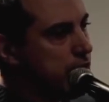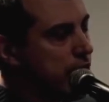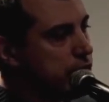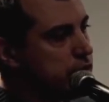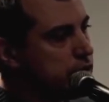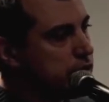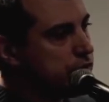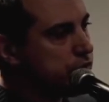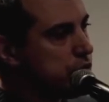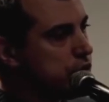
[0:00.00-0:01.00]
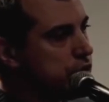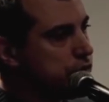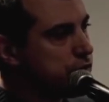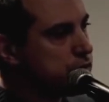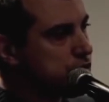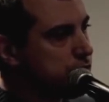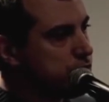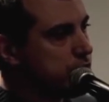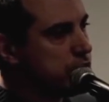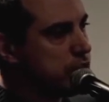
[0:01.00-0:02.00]
and you convert it from
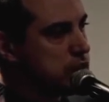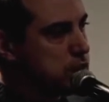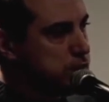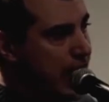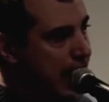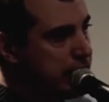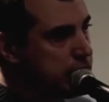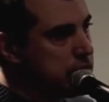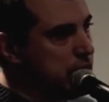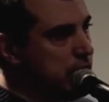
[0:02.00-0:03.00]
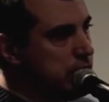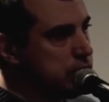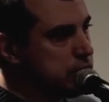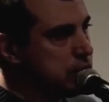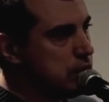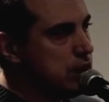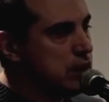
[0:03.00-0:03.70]
something that is packetized,